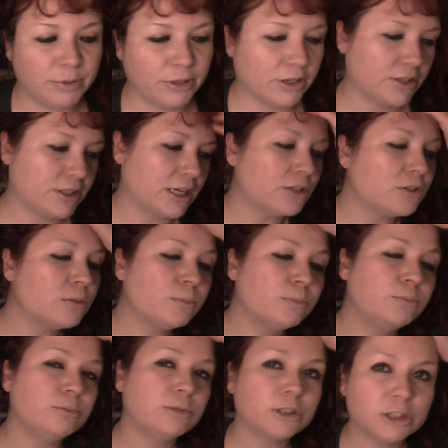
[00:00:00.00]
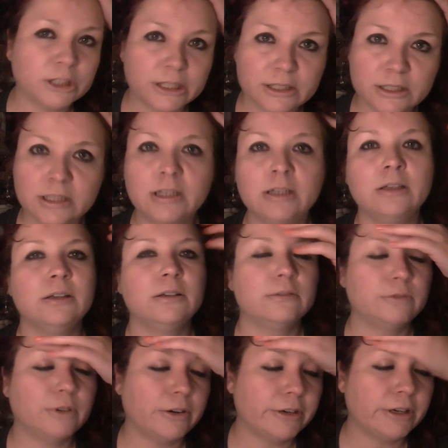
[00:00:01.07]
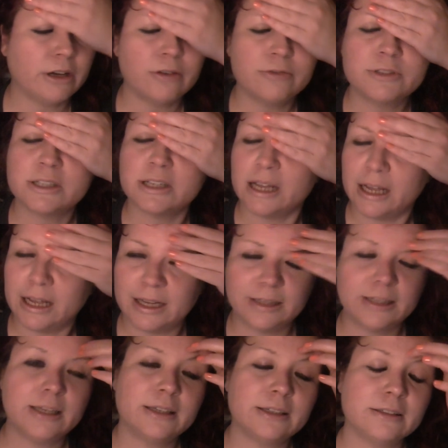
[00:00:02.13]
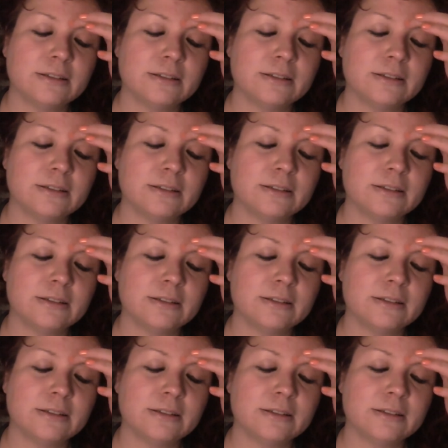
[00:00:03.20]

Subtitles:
because I don't brush it very often either.